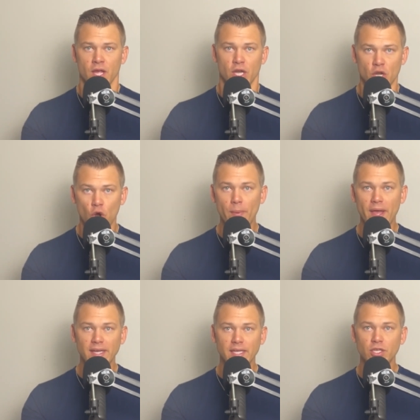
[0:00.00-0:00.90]
No
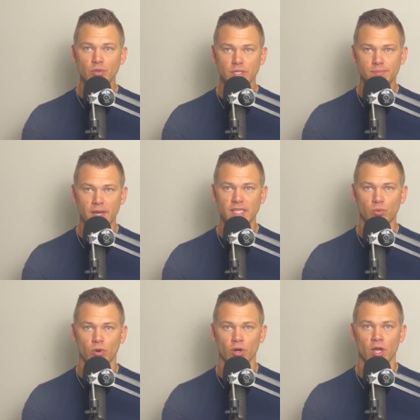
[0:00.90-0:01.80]
man can do his best
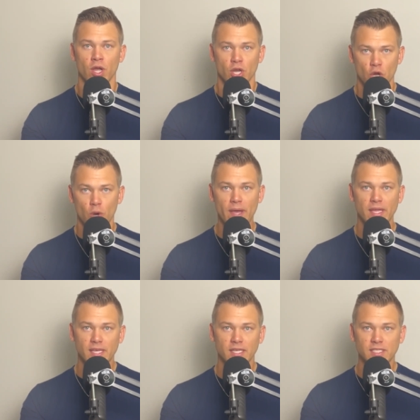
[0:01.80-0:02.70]
work. No
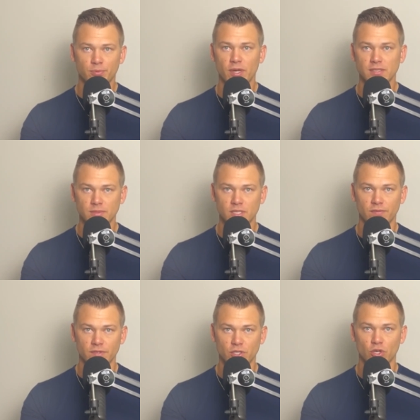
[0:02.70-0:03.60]
man can express
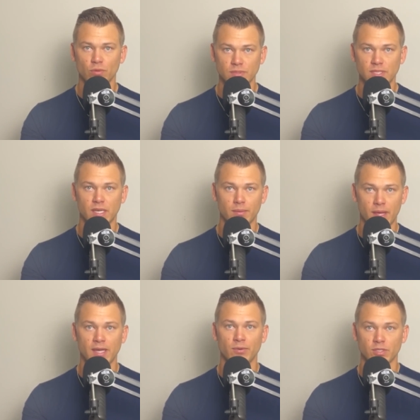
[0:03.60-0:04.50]
himself in terms that
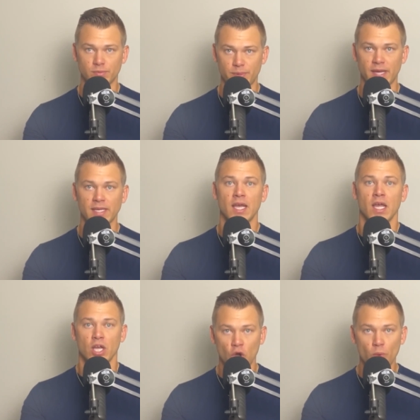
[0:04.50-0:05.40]
command respect.
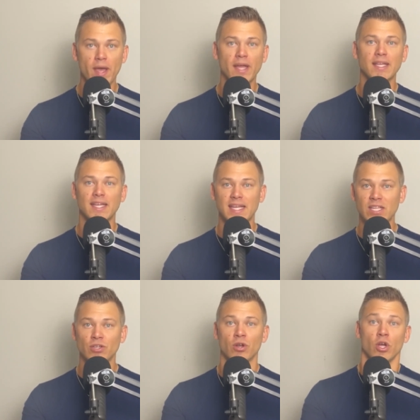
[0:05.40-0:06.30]
No man can
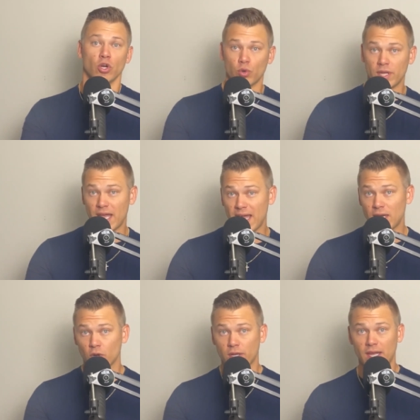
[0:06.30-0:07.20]
either
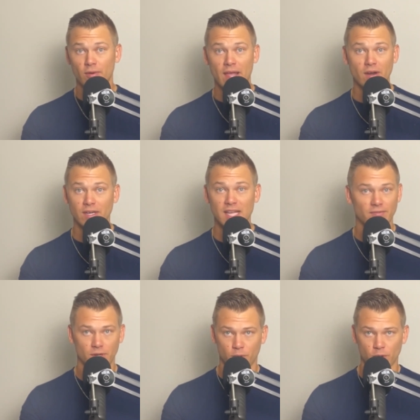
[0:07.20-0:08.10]
create or carry out a
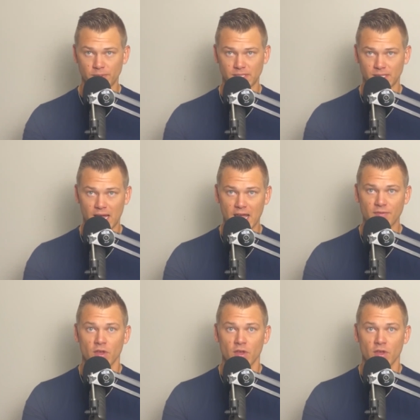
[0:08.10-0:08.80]
definite purpose in life